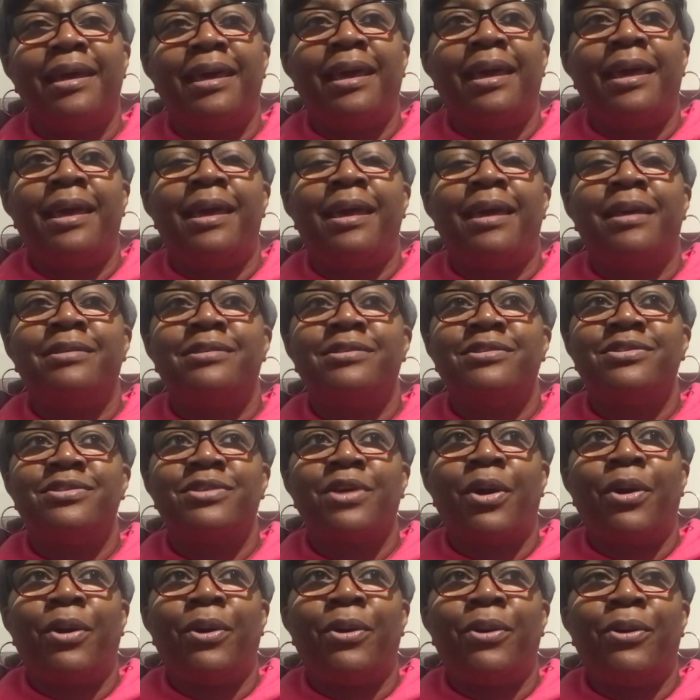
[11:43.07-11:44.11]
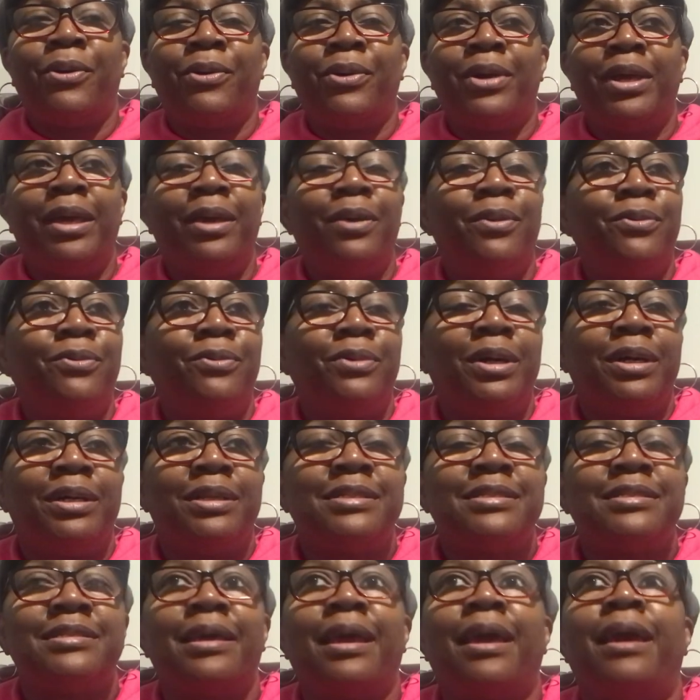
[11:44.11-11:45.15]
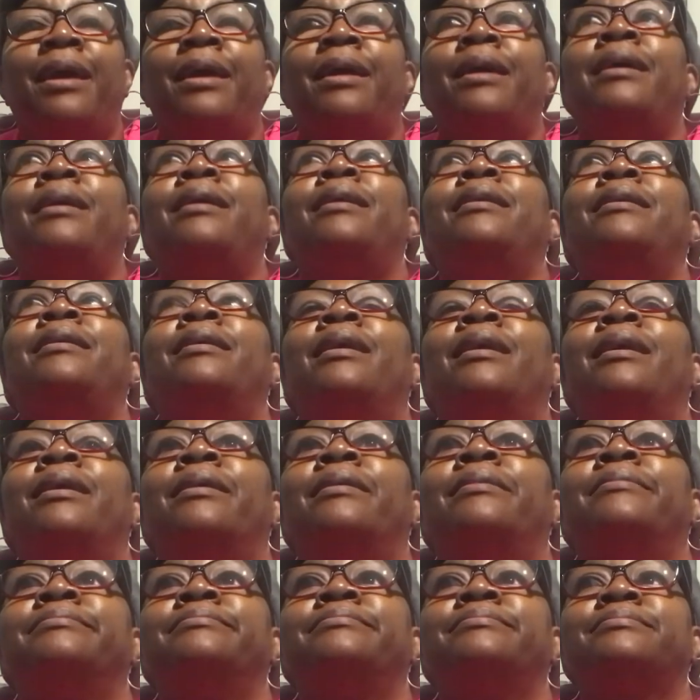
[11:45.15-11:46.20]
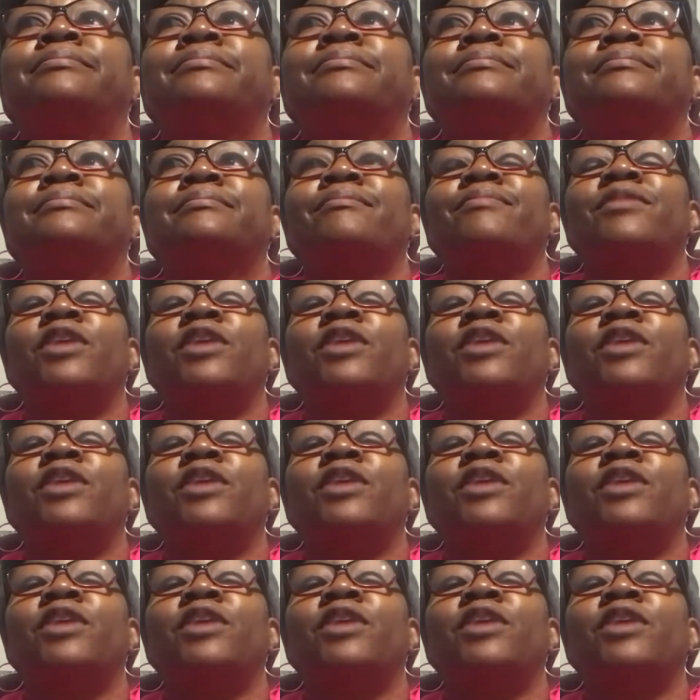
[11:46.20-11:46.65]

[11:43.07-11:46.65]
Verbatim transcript: And so it was a um,